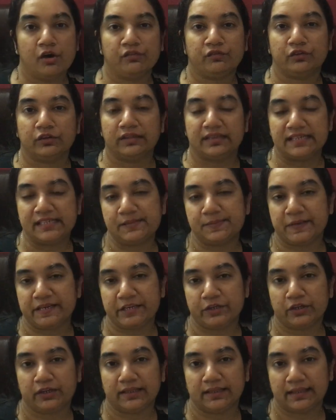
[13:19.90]
For this
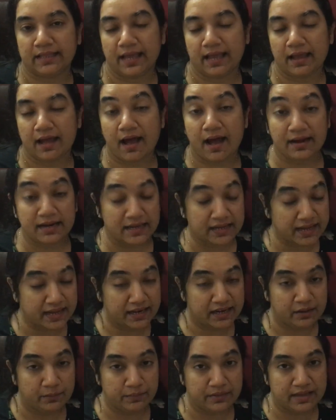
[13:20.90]
particular thing,
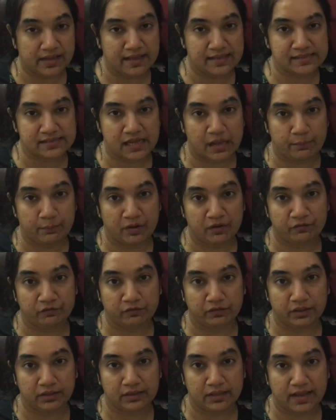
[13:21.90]
Unacademy has come
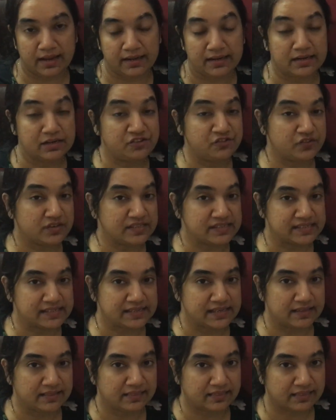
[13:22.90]
up with an
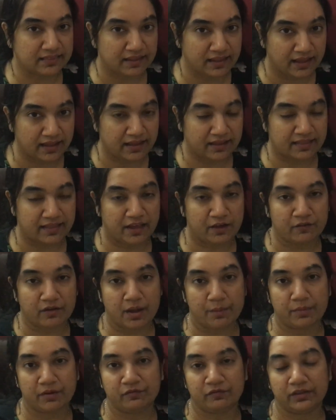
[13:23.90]
interesting thing. They
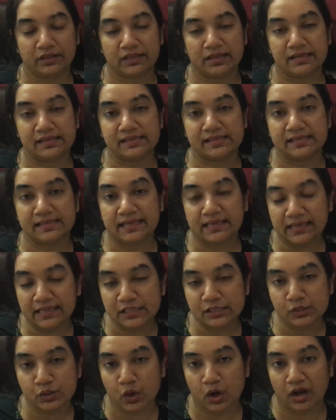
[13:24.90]
have come up with a
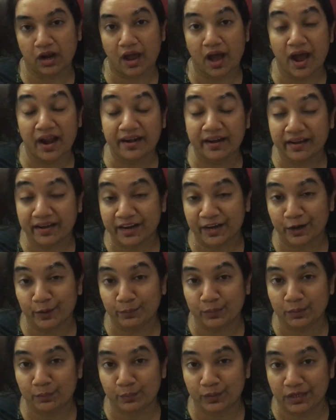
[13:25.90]
series called
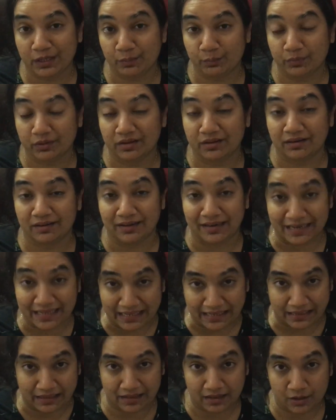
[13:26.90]
Unacademy Premier
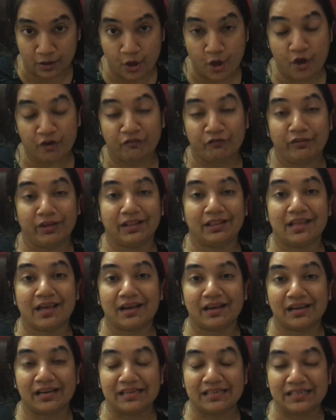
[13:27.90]
League, where
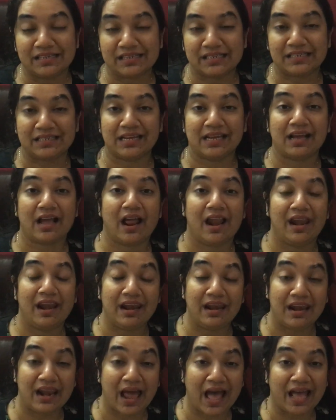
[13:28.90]
they are conducting
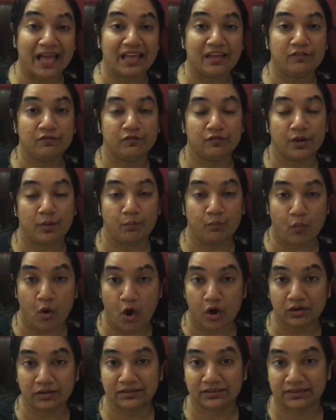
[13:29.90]
live
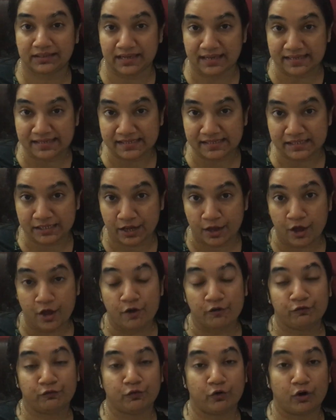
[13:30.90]
mock tests
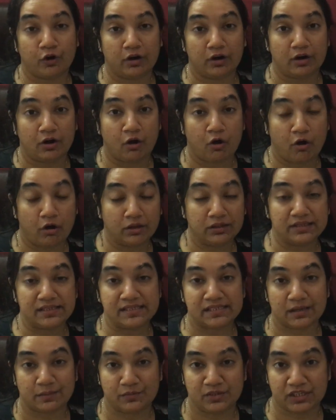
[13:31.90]
for all
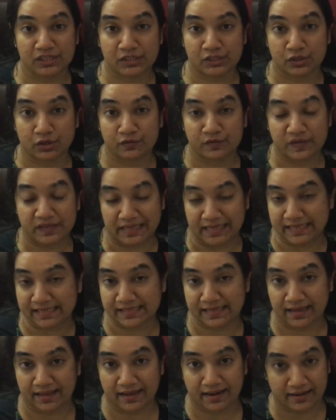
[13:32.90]
the subjects of C
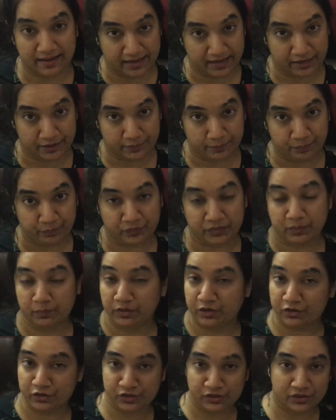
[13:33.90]
S I R NET.
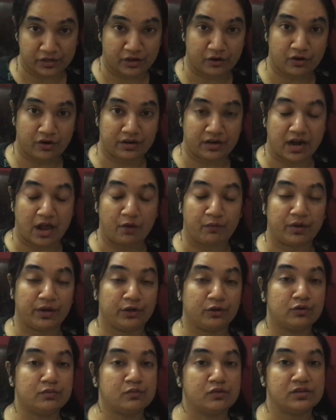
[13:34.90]
Because you are on Now
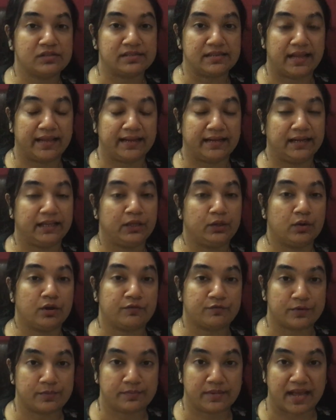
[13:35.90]
I Know, most likely you
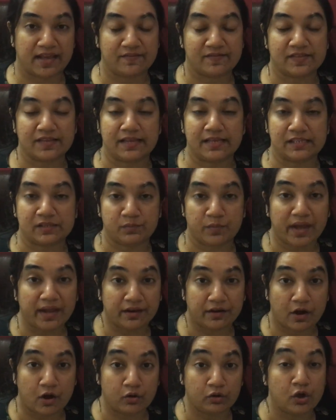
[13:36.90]
are from life science
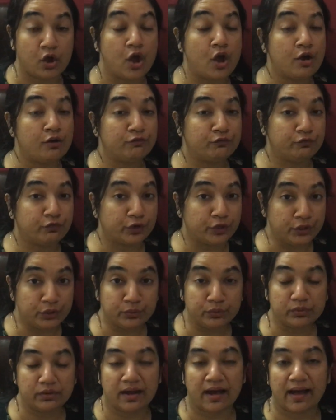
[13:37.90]
background. For
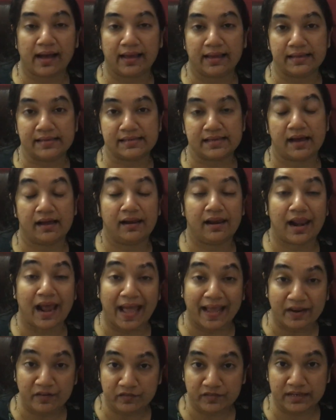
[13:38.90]
you guys, a
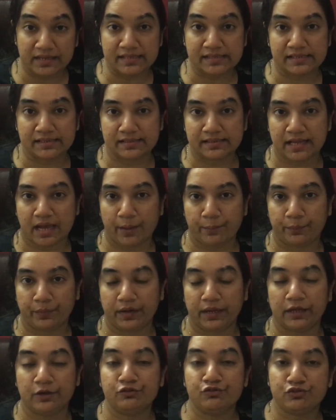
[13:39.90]
live test is
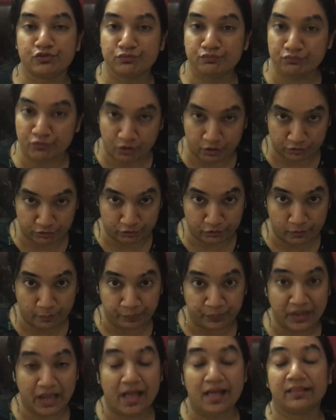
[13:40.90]
happening
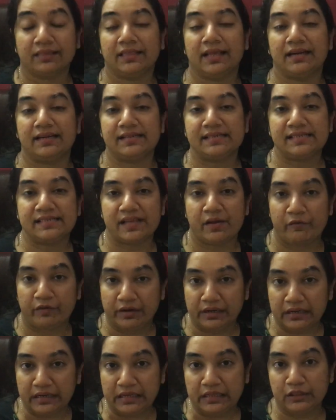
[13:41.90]
tomorrow, that is
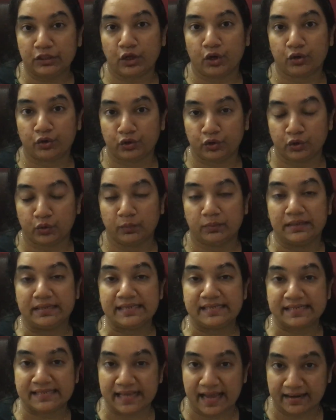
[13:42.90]
seventeenth
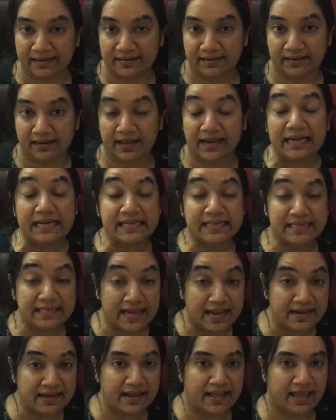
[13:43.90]
October, Saturday,
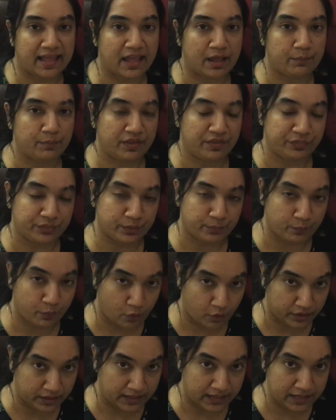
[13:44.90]
ten A M in the
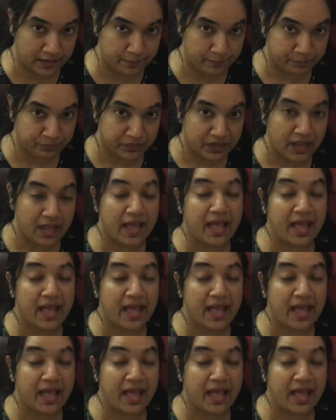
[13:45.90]
morning.